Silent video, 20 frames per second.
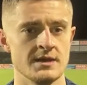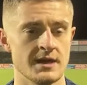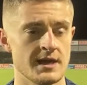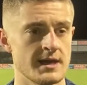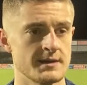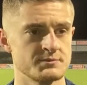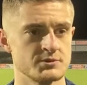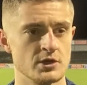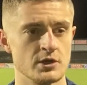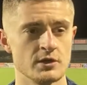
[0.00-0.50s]

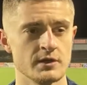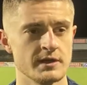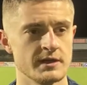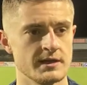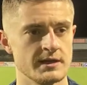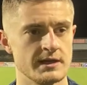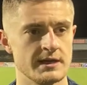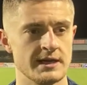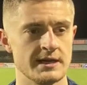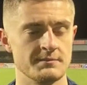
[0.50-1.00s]
Absolutely,
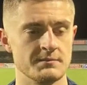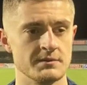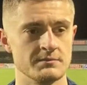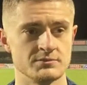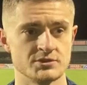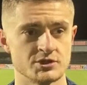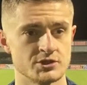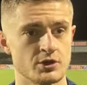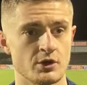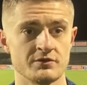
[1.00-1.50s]
it
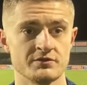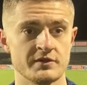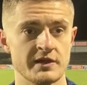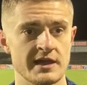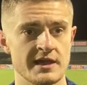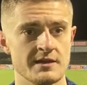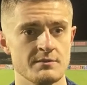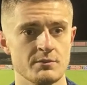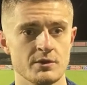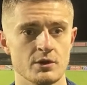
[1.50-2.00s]
was a tough
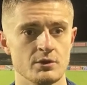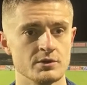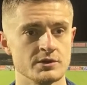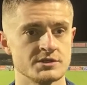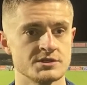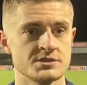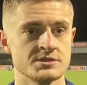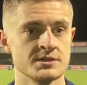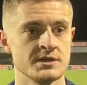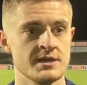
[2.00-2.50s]
game. We
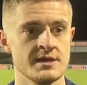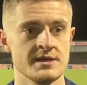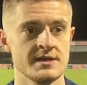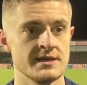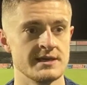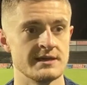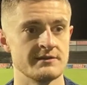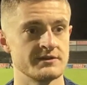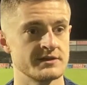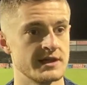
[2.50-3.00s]
always,
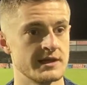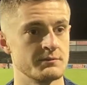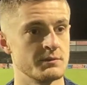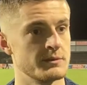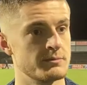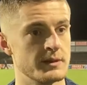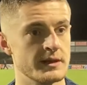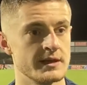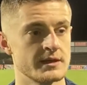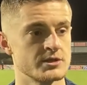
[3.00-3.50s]
every time
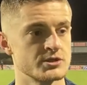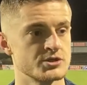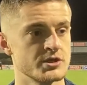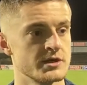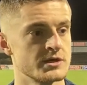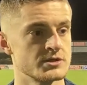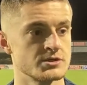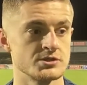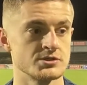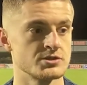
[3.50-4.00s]
we play
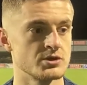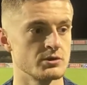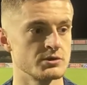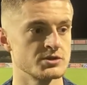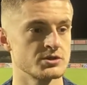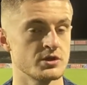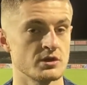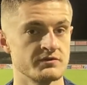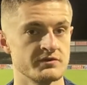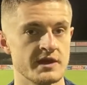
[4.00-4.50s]
Crusaders, it's always
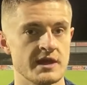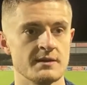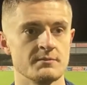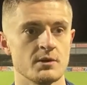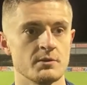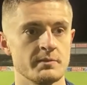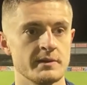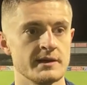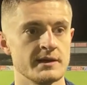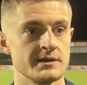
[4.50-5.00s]
a tough game
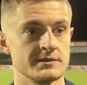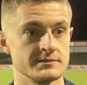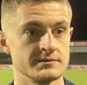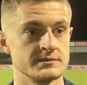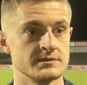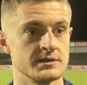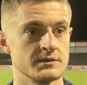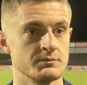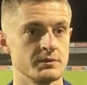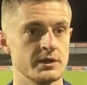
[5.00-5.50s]
up here, and
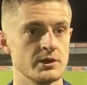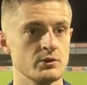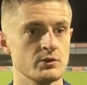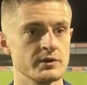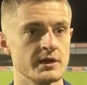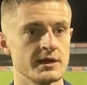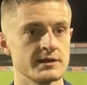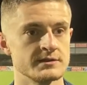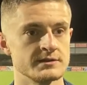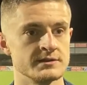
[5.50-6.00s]
we know
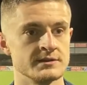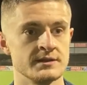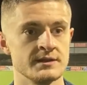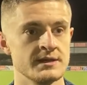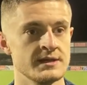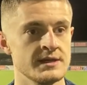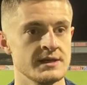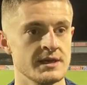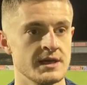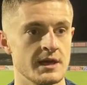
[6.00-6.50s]
that. And,
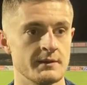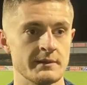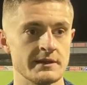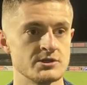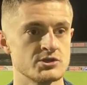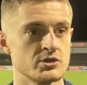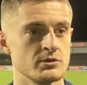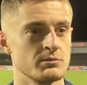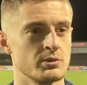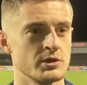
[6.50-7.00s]
I mean,
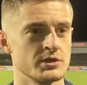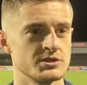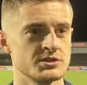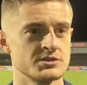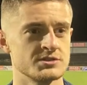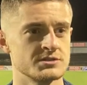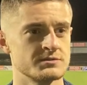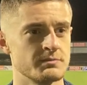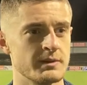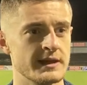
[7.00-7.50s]
some
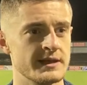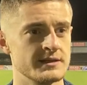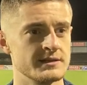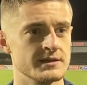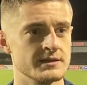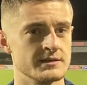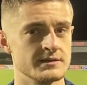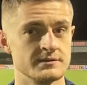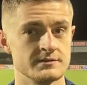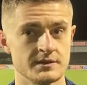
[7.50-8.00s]
boys just played
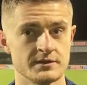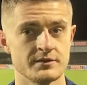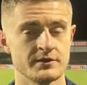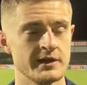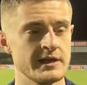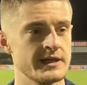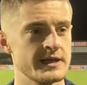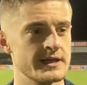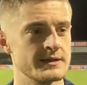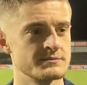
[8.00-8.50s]
the
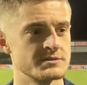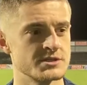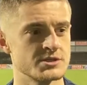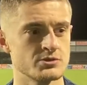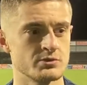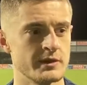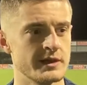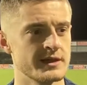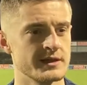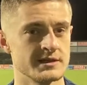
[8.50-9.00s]
three games
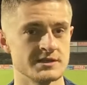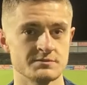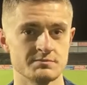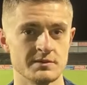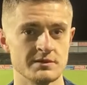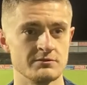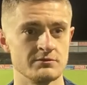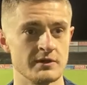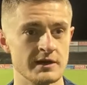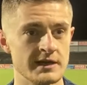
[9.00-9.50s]
this week, and it's
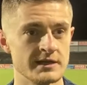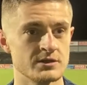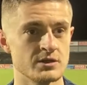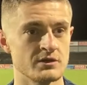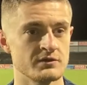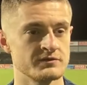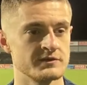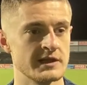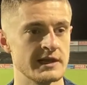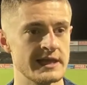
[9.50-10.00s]
been really
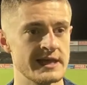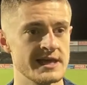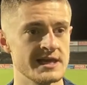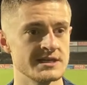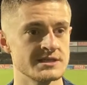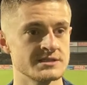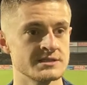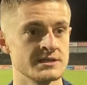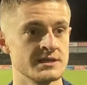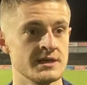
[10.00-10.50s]
tough in the
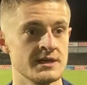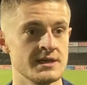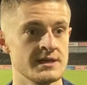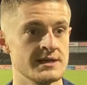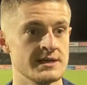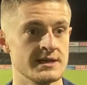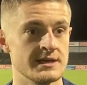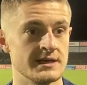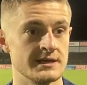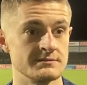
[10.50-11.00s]
legs,
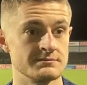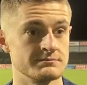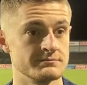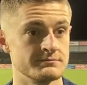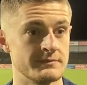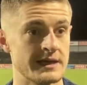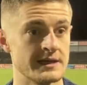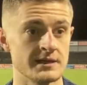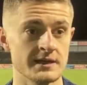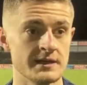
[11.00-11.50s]
and
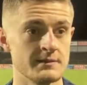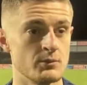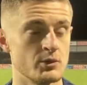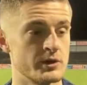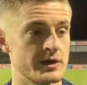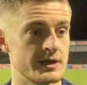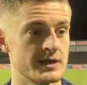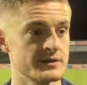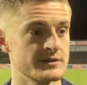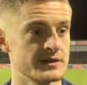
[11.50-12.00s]
mentally more
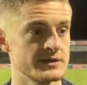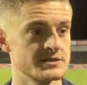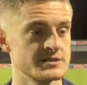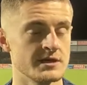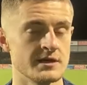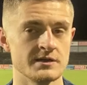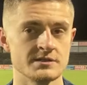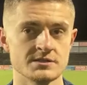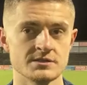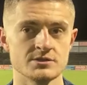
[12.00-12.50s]
than anything
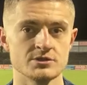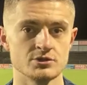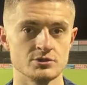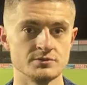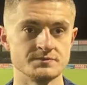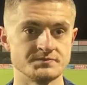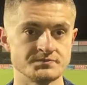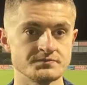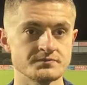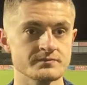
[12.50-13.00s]
challenging. So